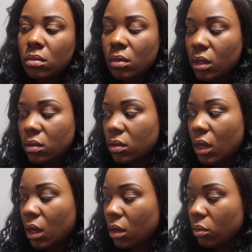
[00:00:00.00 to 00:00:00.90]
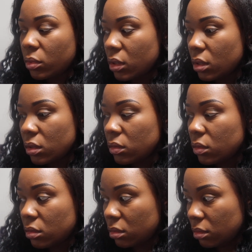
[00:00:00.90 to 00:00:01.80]
that style,
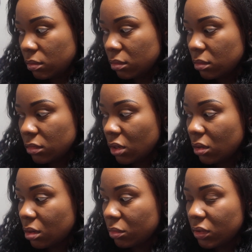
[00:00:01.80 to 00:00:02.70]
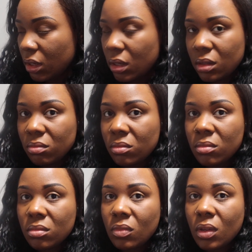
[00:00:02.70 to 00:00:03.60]
because y'all know what I'm saying?
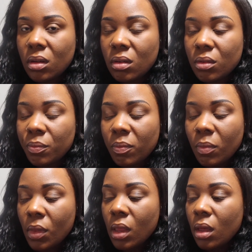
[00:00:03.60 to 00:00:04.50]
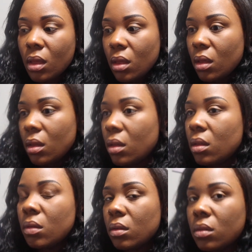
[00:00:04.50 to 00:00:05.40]
You know,
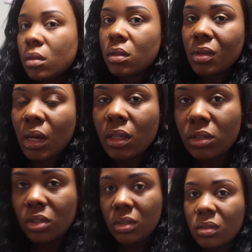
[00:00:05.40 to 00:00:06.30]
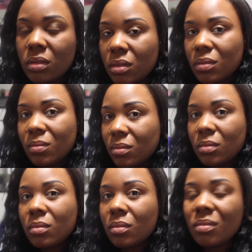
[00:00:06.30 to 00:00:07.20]
because I can just
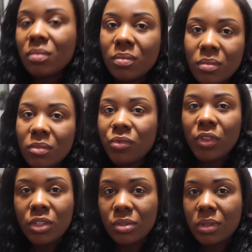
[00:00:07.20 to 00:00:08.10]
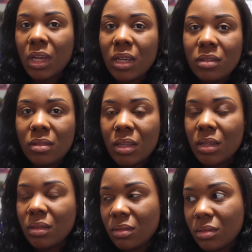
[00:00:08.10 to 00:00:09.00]
visualize
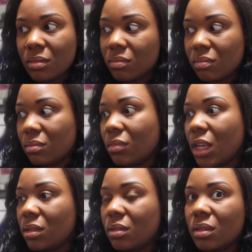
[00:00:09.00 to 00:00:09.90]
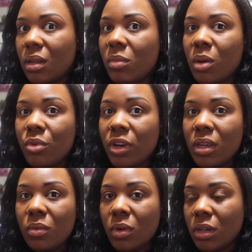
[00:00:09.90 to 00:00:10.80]
things. That's just how my
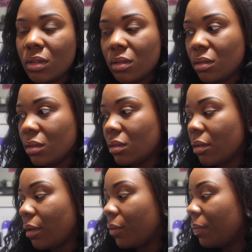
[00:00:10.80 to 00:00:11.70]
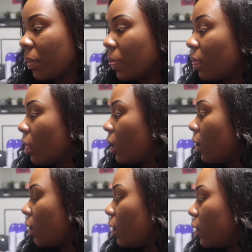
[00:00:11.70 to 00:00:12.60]
brain works. So
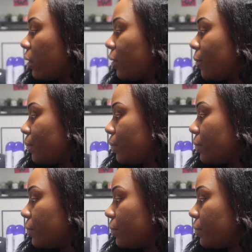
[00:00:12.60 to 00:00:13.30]
um